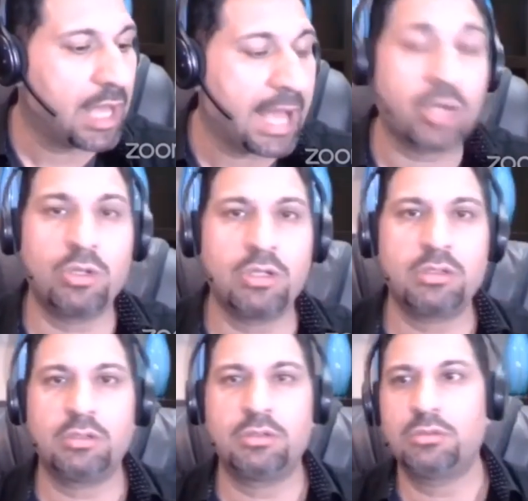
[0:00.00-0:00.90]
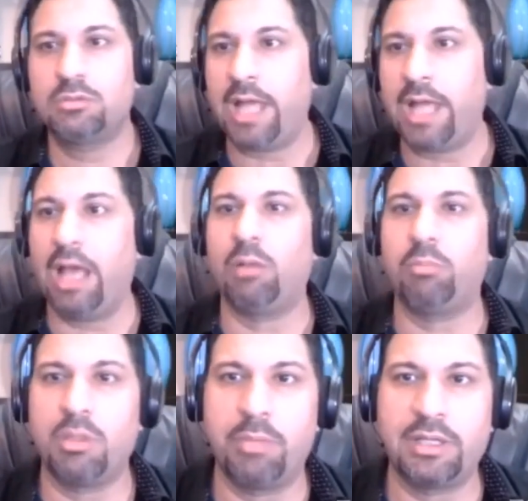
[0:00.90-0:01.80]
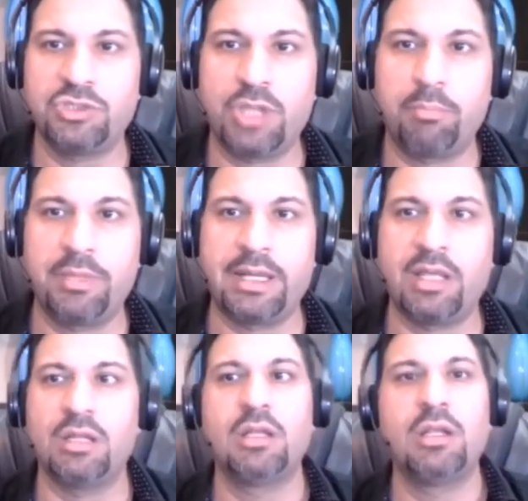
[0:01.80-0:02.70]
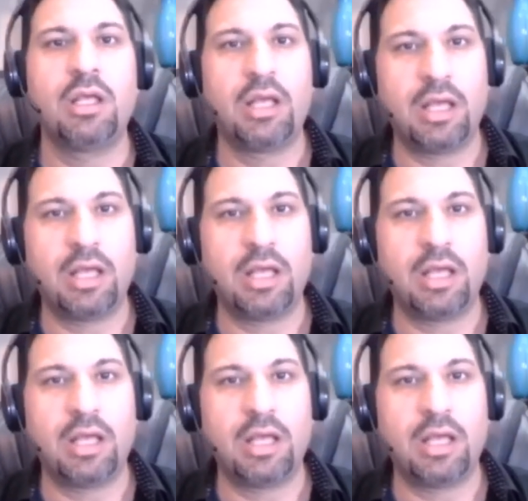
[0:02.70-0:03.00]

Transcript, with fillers: I couldn't help but jumping in.